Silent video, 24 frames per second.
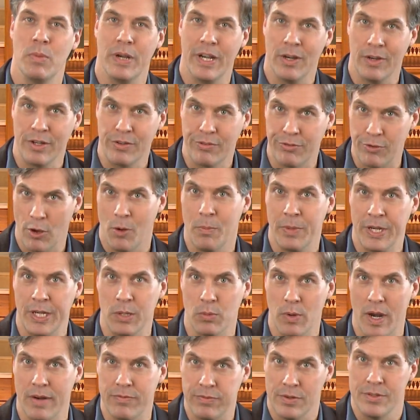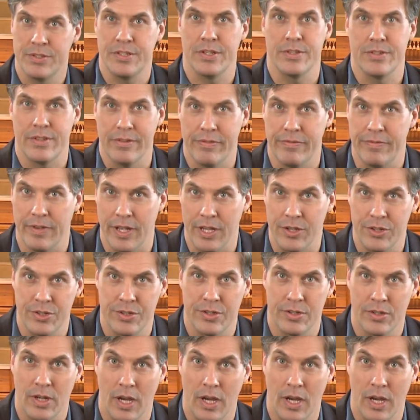hearing so many references to fish,